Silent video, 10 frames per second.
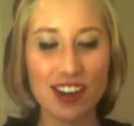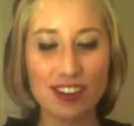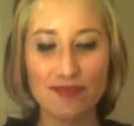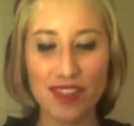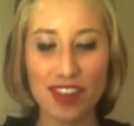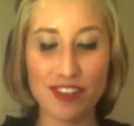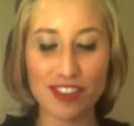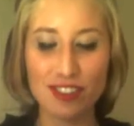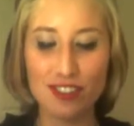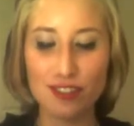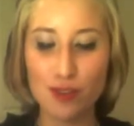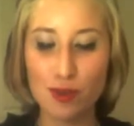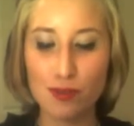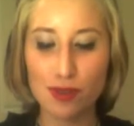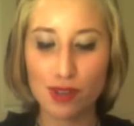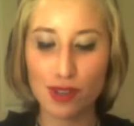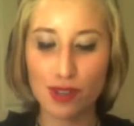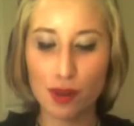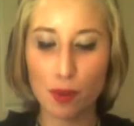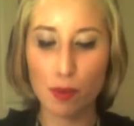um, anyway, it's super
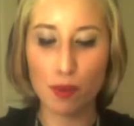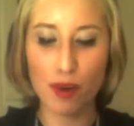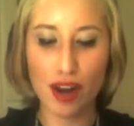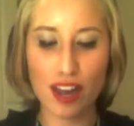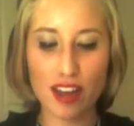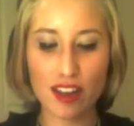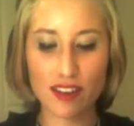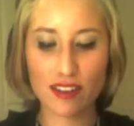bright